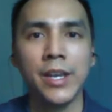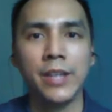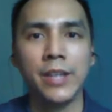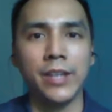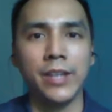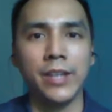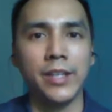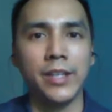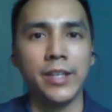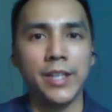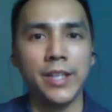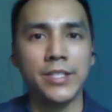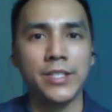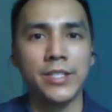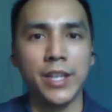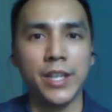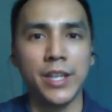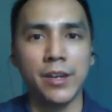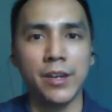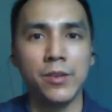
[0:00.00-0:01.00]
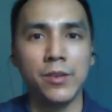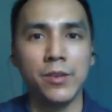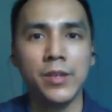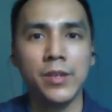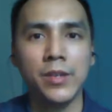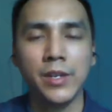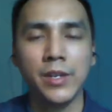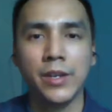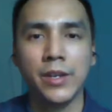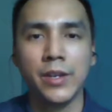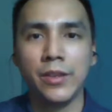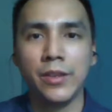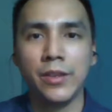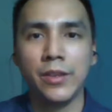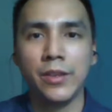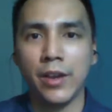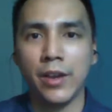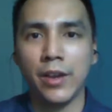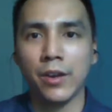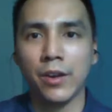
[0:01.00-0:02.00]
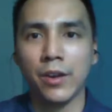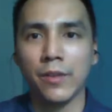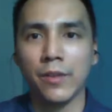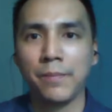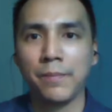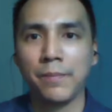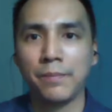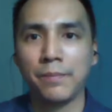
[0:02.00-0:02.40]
then they sell their